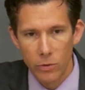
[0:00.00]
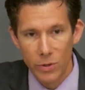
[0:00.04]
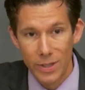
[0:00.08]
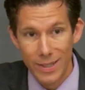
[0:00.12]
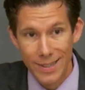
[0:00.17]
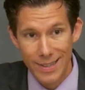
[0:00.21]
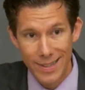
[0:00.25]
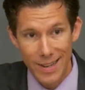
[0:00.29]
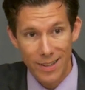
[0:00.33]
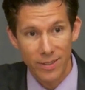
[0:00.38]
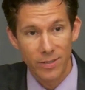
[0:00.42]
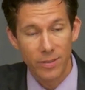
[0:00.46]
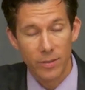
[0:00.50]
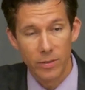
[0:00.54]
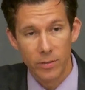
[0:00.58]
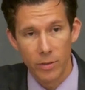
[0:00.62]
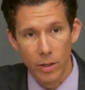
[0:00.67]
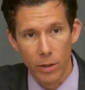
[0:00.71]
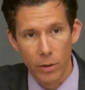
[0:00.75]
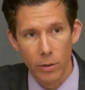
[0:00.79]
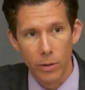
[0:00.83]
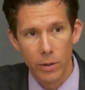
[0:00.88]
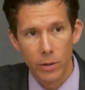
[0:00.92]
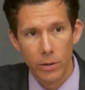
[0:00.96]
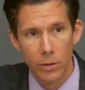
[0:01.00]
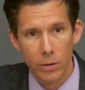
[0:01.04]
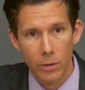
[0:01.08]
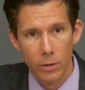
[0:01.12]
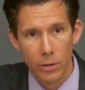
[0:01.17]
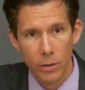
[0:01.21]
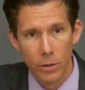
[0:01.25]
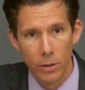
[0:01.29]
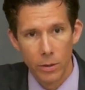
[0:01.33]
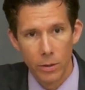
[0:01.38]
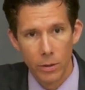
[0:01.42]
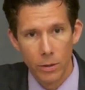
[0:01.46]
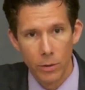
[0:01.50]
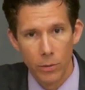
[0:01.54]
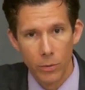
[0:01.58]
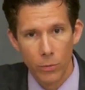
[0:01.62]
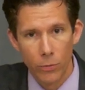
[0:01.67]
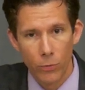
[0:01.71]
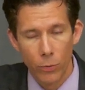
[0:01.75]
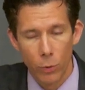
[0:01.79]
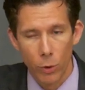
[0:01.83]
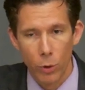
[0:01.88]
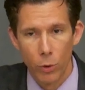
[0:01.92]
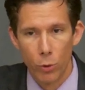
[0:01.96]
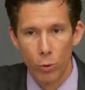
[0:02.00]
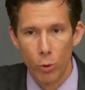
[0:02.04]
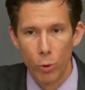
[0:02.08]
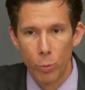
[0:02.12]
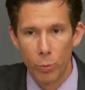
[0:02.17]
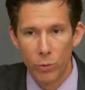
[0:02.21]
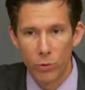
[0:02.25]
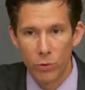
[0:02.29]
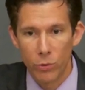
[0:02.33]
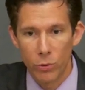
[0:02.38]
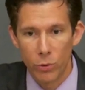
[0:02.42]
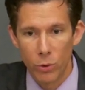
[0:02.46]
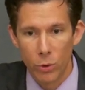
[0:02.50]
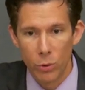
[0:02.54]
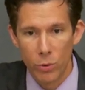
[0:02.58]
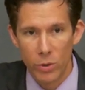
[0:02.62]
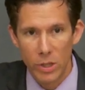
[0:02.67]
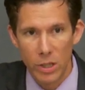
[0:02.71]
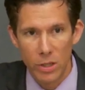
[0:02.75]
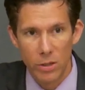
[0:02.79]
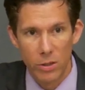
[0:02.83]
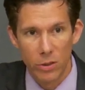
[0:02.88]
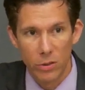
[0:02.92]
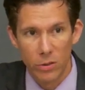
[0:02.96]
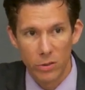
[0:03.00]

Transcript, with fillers: necessary for groups who need to